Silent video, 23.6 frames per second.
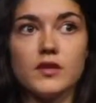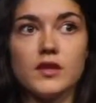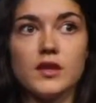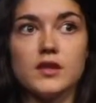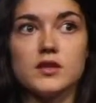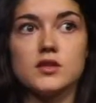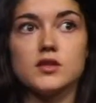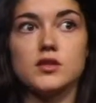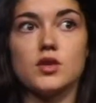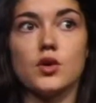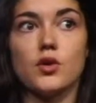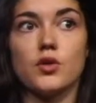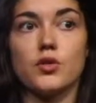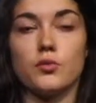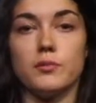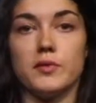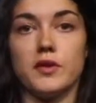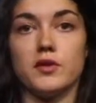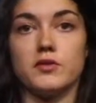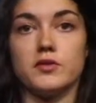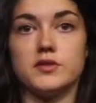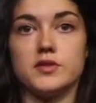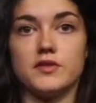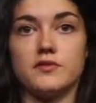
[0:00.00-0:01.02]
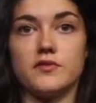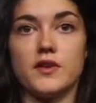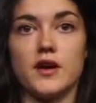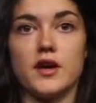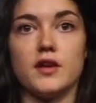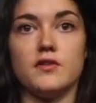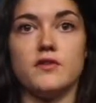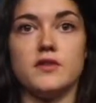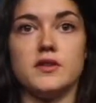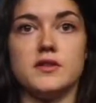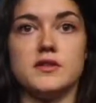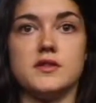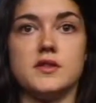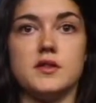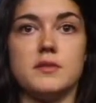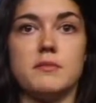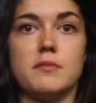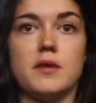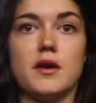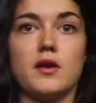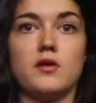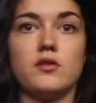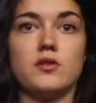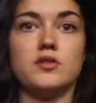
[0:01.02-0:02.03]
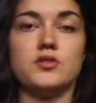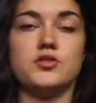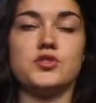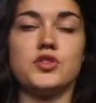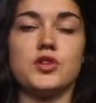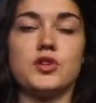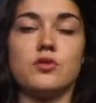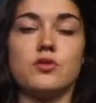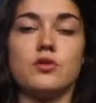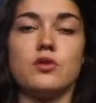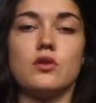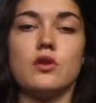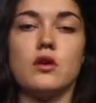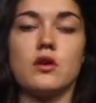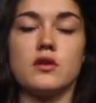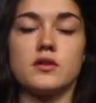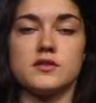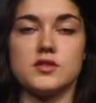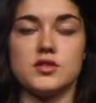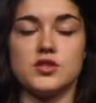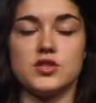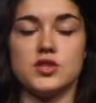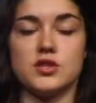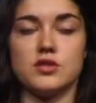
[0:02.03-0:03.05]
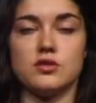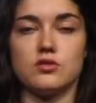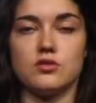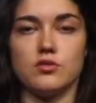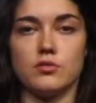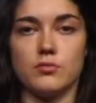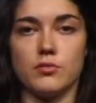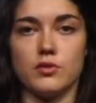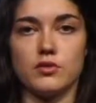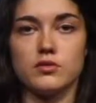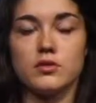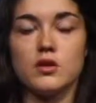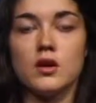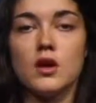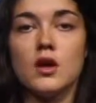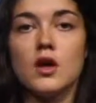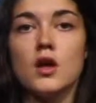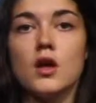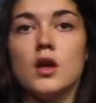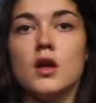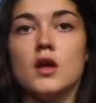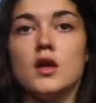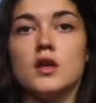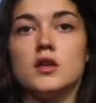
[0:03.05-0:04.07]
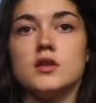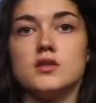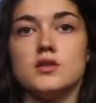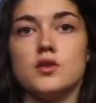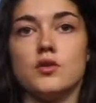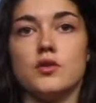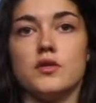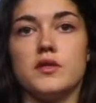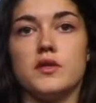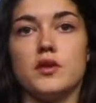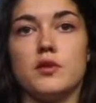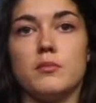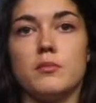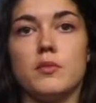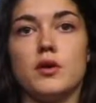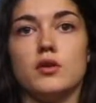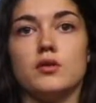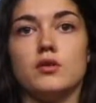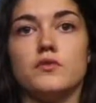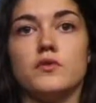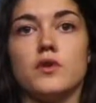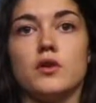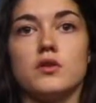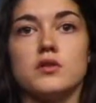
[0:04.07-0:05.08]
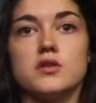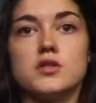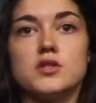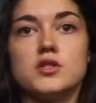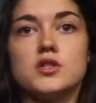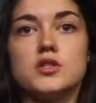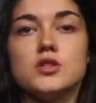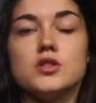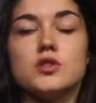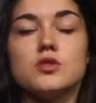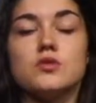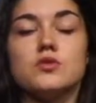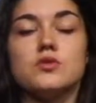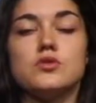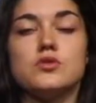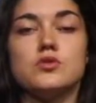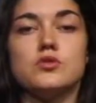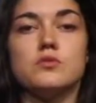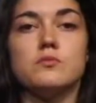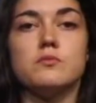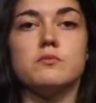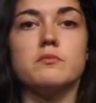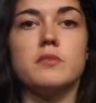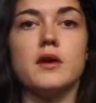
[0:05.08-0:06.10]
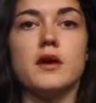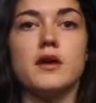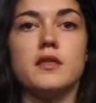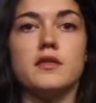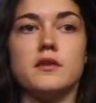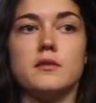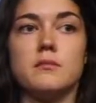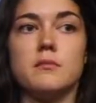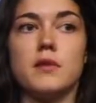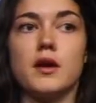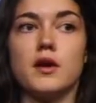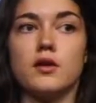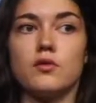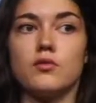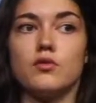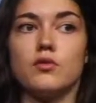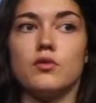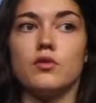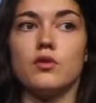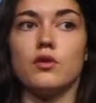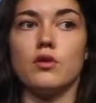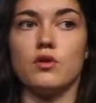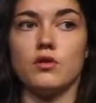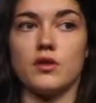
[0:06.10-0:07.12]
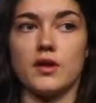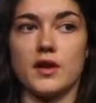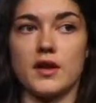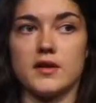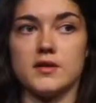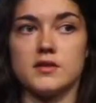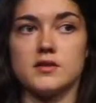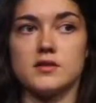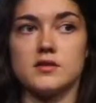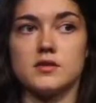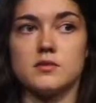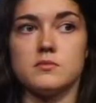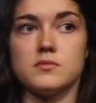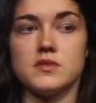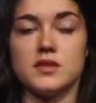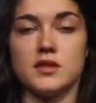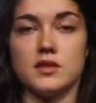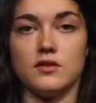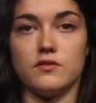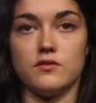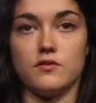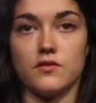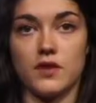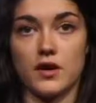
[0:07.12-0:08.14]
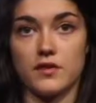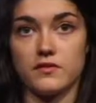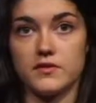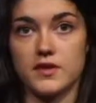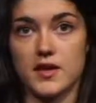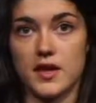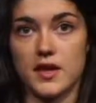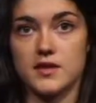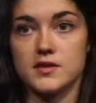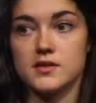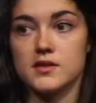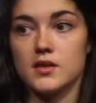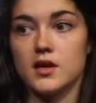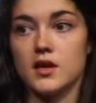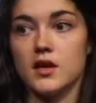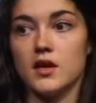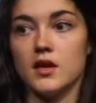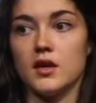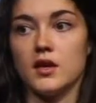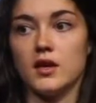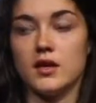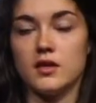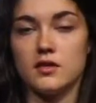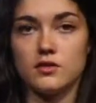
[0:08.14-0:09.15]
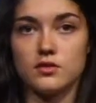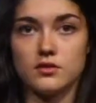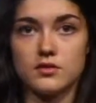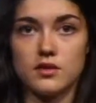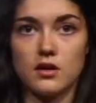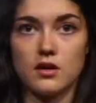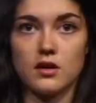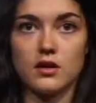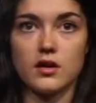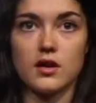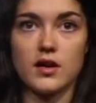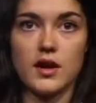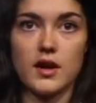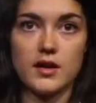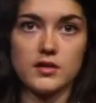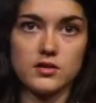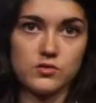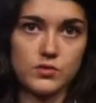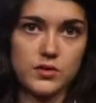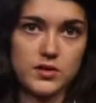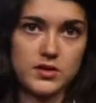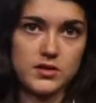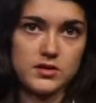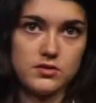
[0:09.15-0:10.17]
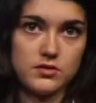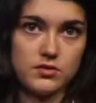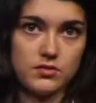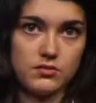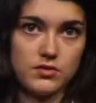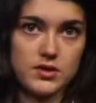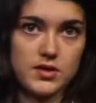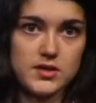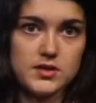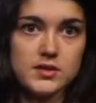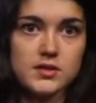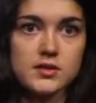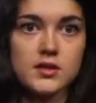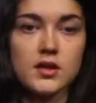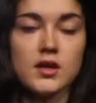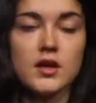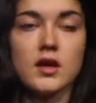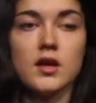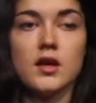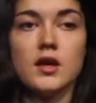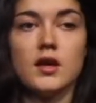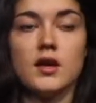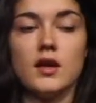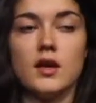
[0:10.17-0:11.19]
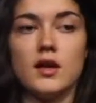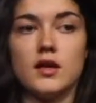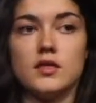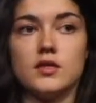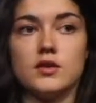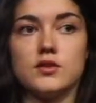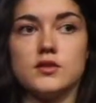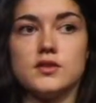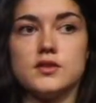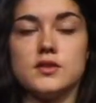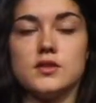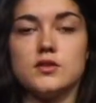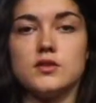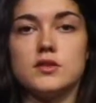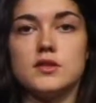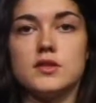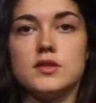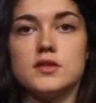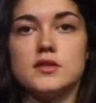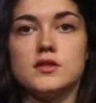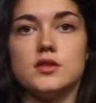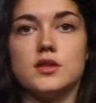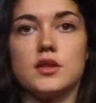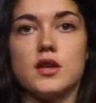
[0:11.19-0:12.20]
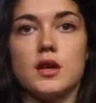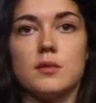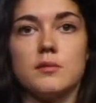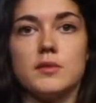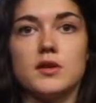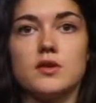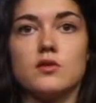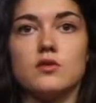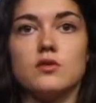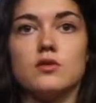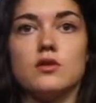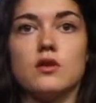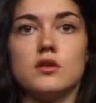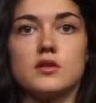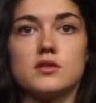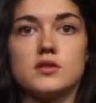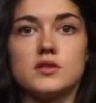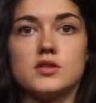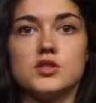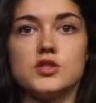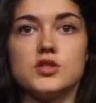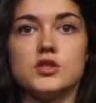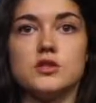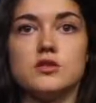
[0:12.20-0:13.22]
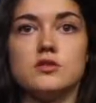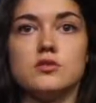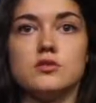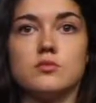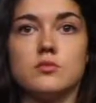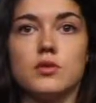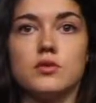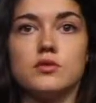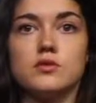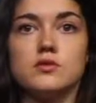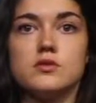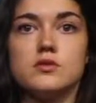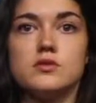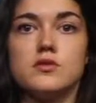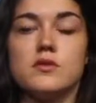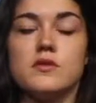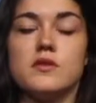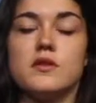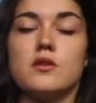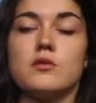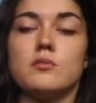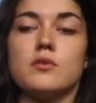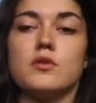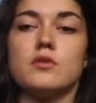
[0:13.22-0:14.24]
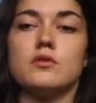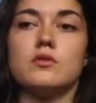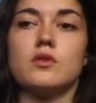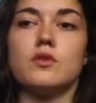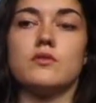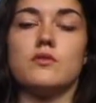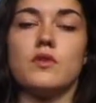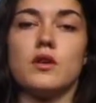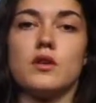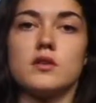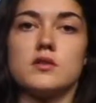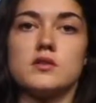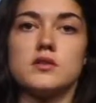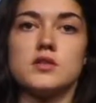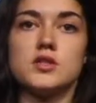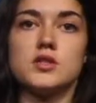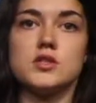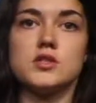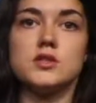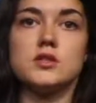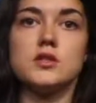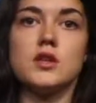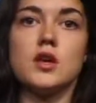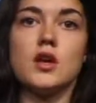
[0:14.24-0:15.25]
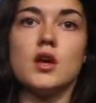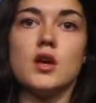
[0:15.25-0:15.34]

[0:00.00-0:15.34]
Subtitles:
So the BOD5 is the biological oxygen demand. So the amount of oxygen consumed by the microorganisms in 5 days in the dark at 20 degrees. And the COD is the chemical oxygen demand, so the amount of oxygen